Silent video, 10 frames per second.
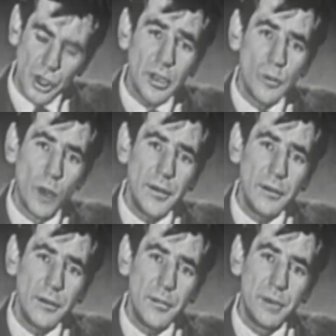
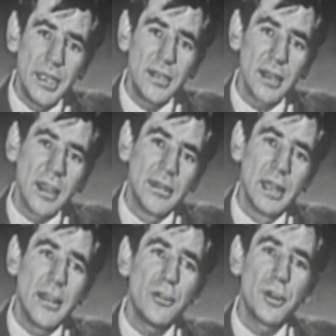shorten one beat
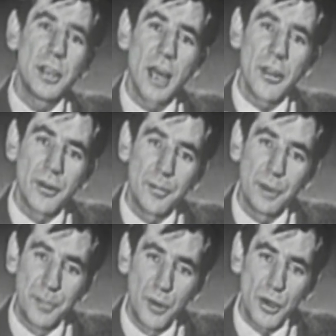and lengthen another
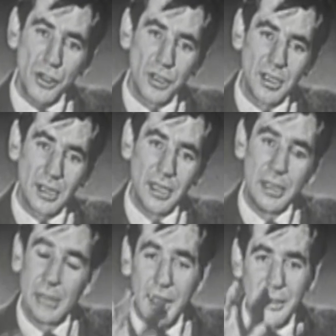
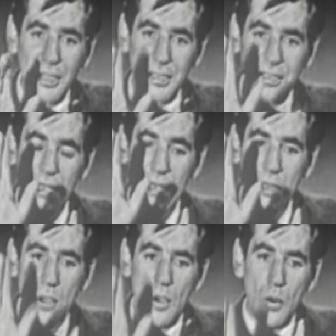proportionately, like this.
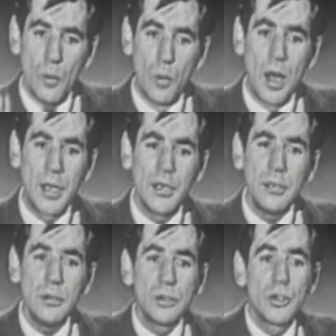
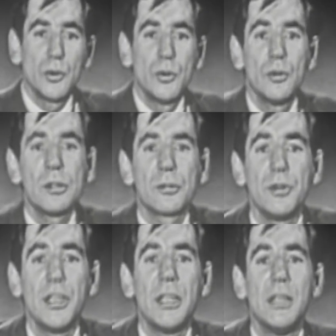1, 2,
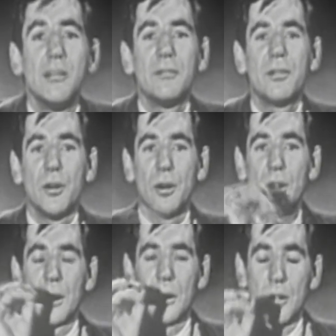3, 4,
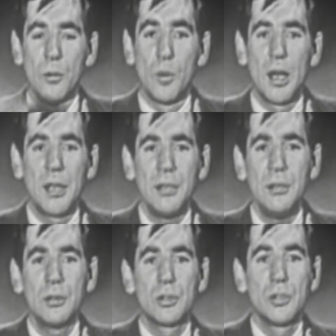or
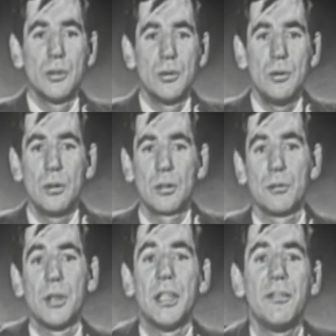1, 2,
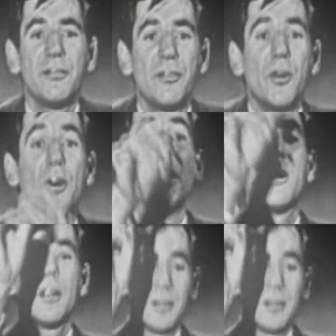3, 4.